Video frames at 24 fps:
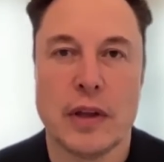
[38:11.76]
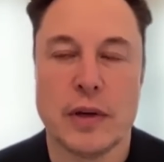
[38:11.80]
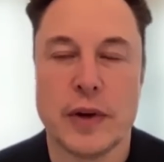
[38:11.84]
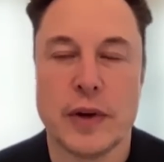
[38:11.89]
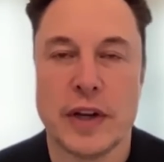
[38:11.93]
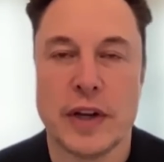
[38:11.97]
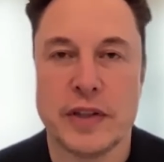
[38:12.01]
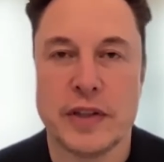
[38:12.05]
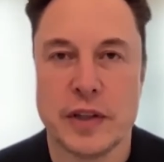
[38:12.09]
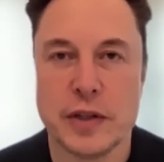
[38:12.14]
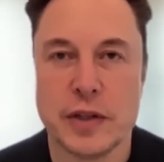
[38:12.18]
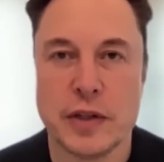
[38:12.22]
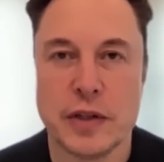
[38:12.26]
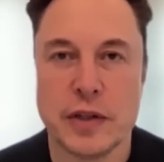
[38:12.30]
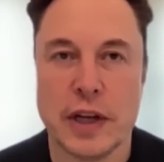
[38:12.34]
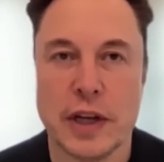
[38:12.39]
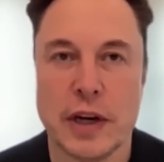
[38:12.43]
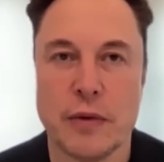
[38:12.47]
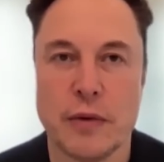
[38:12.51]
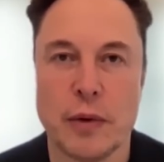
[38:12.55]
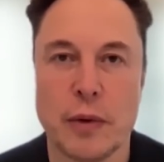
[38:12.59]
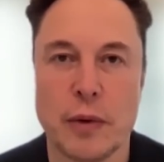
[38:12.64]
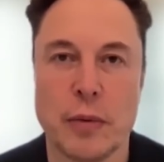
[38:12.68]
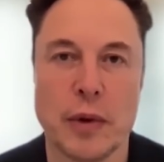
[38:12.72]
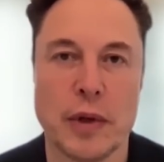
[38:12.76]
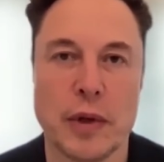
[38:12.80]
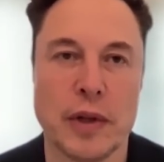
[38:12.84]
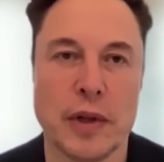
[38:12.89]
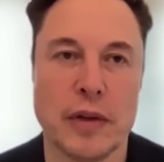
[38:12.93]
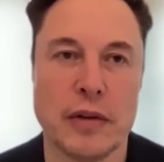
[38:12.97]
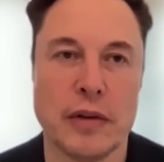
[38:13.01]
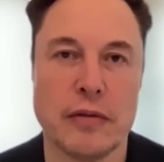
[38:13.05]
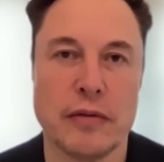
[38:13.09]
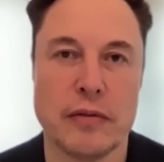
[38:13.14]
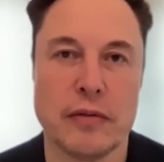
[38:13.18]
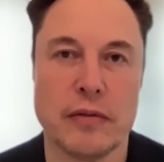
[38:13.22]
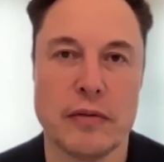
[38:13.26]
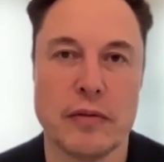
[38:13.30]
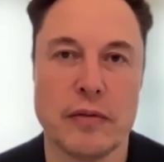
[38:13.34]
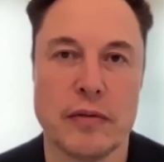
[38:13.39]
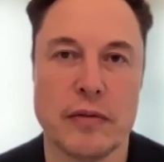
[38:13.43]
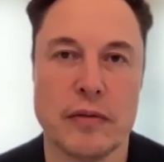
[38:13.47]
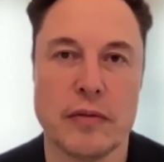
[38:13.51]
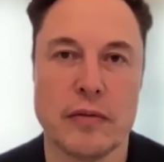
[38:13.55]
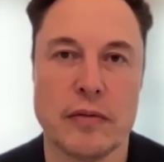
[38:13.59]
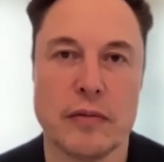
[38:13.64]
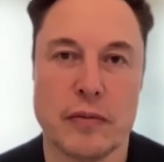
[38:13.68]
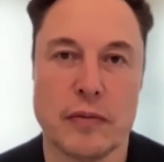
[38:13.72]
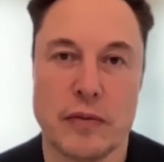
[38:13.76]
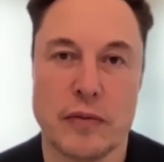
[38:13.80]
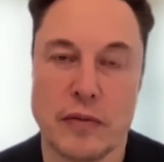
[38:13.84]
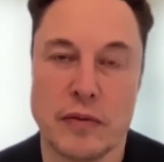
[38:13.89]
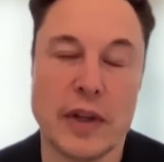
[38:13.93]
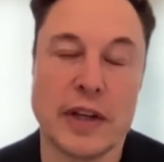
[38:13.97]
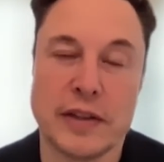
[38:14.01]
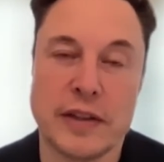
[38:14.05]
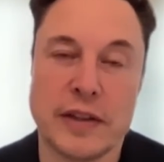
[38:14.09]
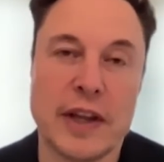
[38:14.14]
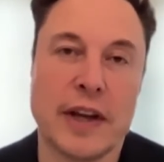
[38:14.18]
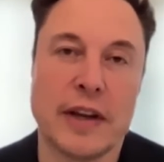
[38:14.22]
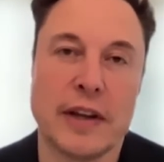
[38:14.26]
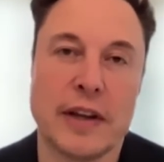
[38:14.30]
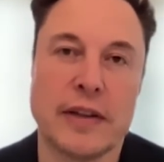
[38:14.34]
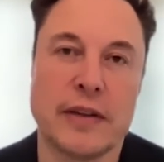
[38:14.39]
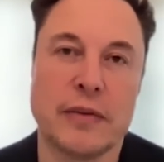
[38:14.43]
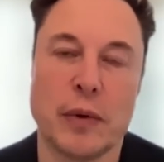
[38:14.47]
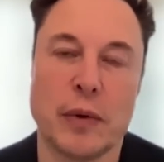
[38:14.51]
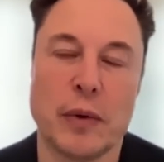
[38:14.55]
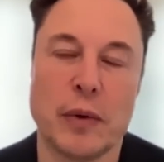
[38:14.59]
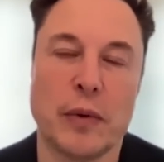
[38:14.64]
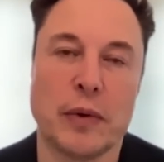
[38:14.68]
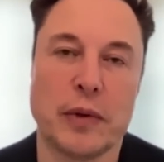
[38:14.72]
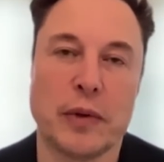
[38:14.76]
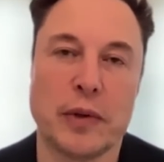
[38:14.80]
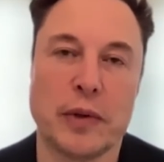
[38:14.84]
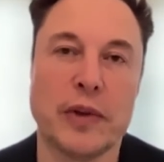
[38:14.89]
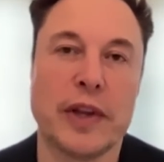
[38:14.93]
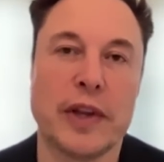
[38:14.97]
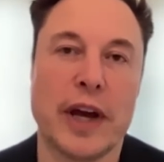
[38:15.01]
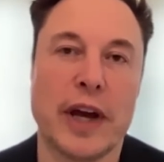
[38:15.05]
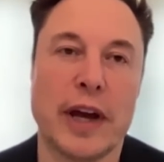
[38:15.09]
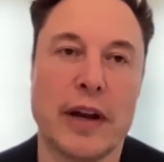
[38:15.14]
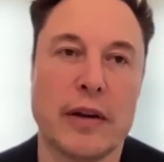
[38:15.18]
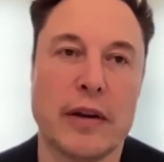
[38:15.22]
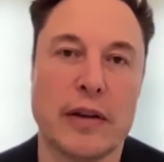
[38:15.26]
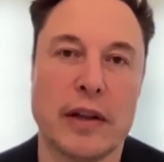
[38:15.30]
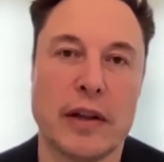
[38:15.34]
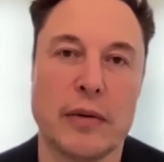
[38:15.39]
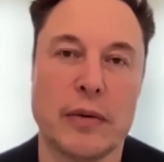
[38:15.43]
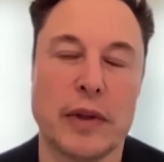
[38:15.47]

the transition, then we will that that will do that.